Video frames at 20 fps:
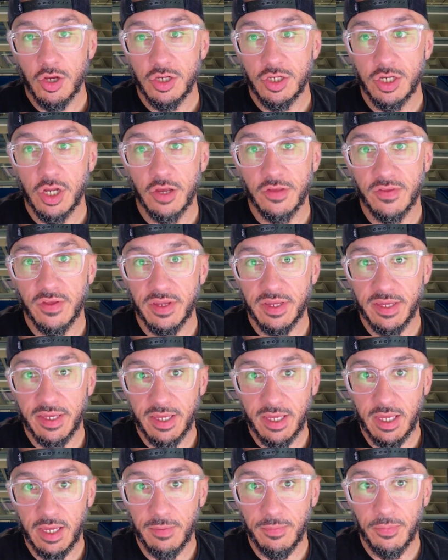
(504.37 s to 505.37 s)
doesn't
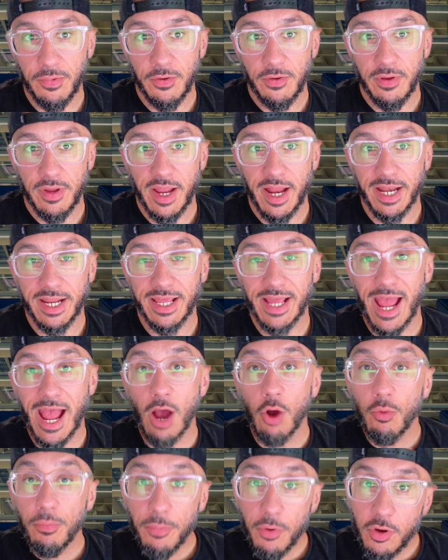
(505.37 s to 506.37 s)
keep any
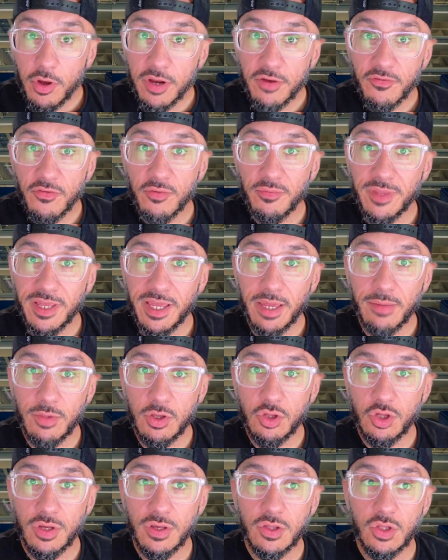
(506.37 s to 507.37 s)
output from the
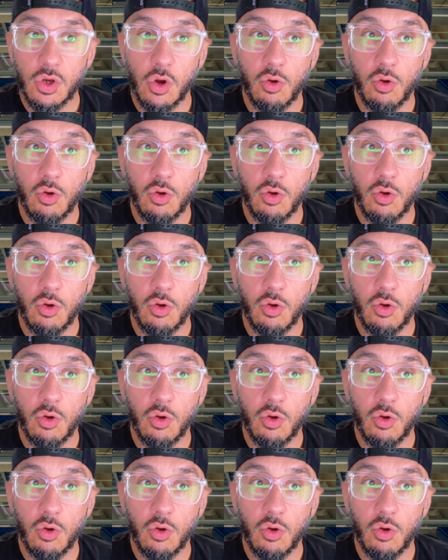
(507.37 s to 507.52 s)
images,